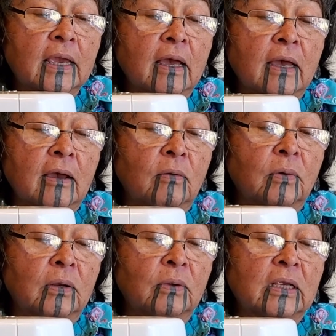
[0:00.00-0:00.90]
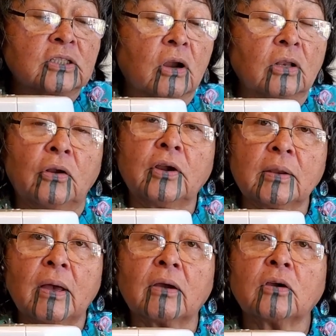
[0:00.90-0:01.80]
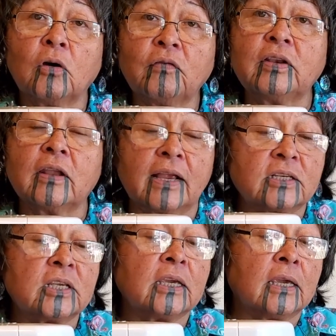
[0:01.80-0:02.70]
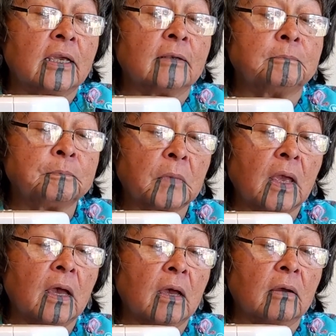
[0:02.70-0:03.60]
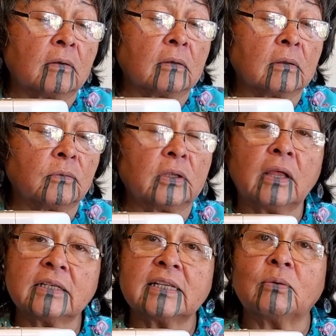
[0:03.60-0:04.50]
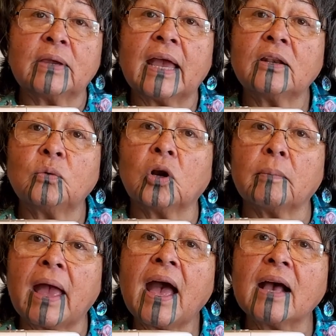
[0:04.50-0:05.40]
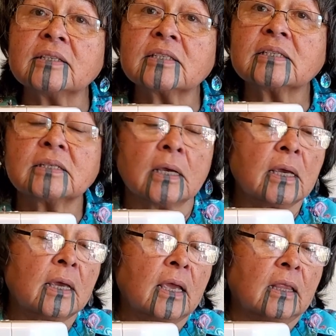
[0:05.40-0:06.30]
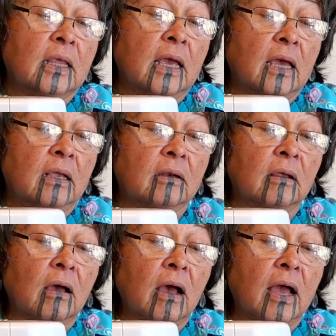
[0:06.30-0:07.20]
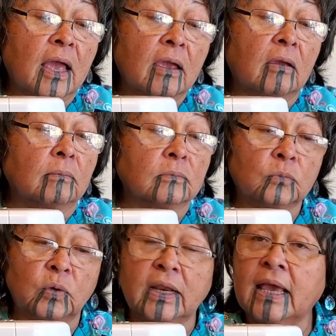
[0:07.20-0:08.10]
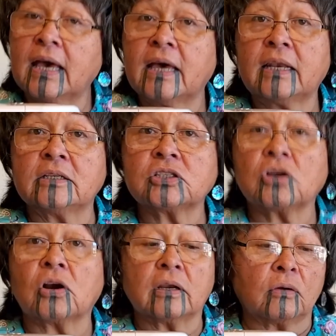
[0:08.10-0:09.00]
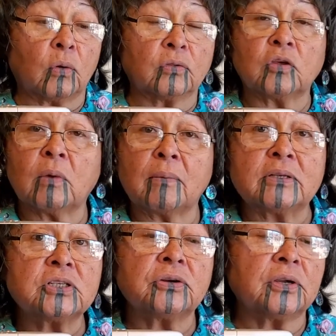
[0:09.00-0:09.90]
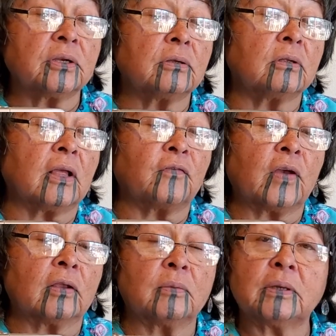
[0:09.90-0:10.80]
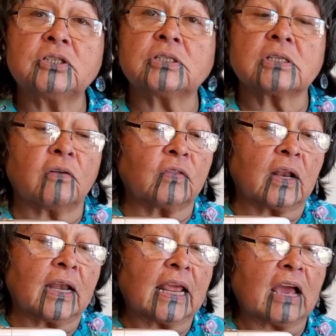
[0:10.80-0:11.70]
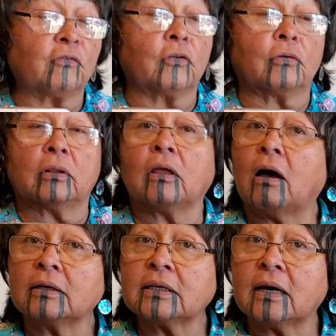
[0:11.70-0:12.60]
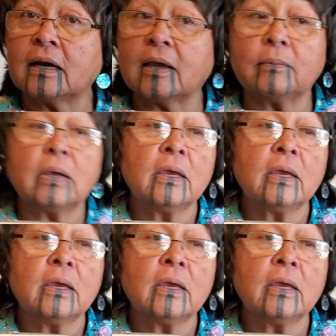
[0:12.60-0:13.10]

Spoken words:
when we started learning about COVID-19, realizing that we had to wear masks, then I went ahead and started going through my material. I found a bunch of stuff that I'd had for a long time